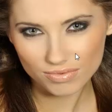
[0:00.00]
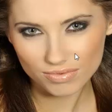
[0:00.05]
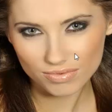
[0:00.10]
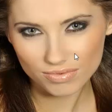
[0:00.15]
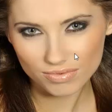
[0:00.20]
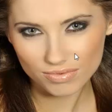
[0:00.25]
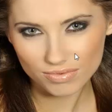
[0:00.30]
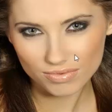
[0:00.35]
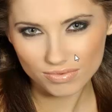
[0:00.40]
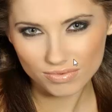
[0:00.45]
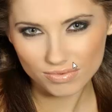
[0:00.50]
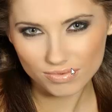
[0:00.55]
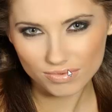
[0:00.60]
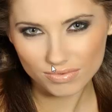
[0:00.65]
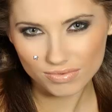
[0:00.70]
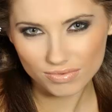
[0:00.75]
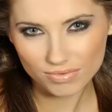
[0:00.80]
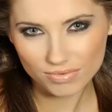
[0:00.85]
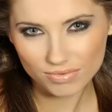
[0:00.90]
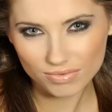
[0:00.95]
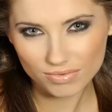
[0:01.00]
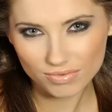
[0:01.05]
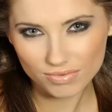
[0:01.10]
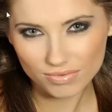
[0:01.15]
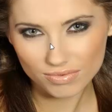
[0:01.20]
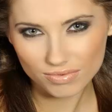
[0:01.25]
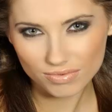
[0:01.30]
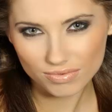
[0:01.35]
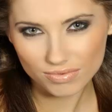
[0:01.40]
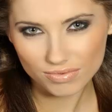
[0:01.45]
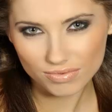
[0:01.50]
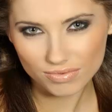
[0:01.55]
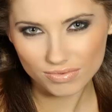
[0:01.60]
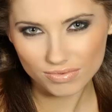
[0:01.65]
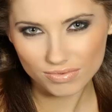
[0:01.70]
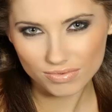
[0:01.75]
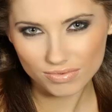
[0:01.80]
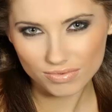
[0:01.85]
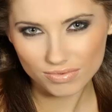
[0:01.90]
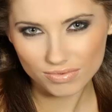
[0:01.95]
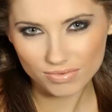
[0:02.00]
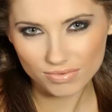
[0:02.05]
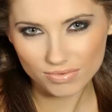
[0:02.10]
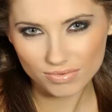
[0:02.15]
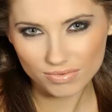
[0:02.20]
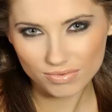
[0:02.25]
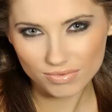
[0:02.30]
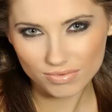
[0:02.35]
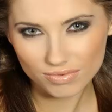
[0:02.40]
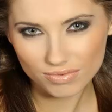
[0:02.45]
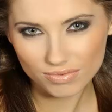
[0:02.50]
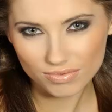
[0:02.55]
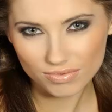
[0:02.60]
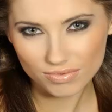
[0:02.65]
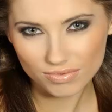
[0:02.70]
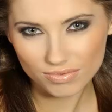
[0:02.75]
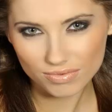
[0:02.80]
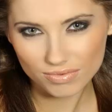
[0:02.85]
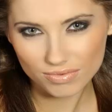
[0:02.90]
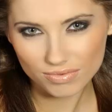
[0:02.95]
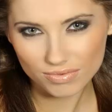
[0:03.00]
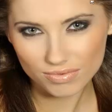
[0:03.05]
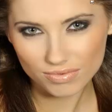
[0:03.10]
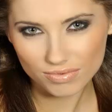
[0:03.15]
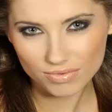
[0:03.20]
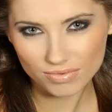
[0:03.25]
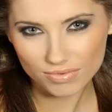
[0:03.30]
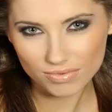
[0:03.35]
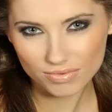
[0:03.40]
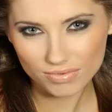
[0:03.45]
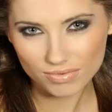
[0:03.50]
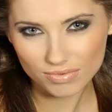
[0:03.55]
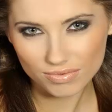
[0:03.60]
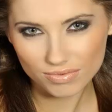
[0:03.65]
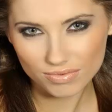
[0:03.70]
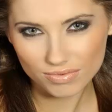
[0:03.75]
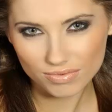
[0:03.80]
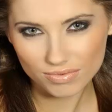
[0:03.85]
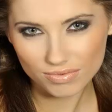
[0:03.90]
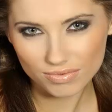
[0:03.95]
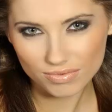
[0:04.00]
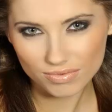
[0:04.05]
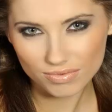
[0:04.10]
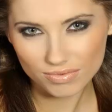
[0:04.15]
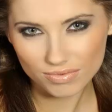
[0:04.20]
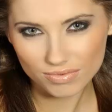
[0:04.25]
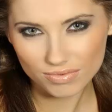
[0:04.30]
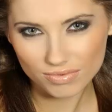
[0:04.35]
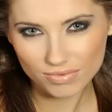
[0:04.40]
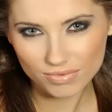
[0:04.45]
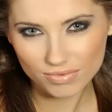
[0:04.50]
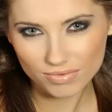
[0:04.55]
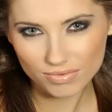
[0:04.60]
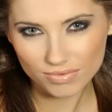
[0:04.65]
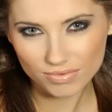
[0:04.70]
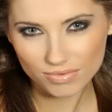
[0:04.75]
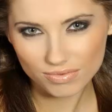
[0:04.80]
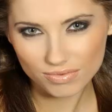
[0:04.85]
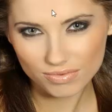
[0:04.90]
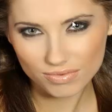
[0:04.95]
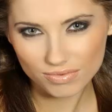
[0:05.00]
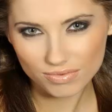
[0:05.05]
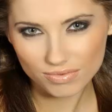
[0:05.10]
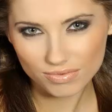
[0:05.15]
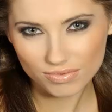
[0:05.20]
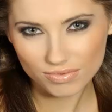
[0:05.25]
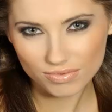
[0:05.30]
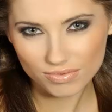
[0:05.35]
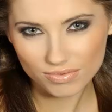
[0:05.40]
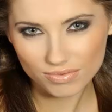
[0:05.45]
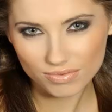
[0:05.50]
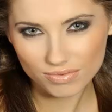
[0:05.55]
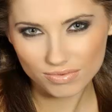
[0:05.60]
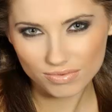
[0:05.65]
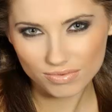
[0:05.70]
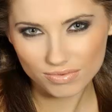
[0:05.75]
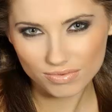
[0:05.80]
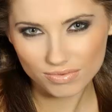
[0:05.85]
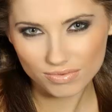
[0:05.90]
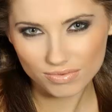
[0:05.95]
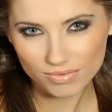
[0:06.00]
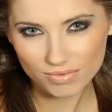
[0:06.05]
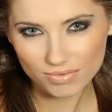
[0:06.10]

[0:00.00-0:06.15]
[no speech]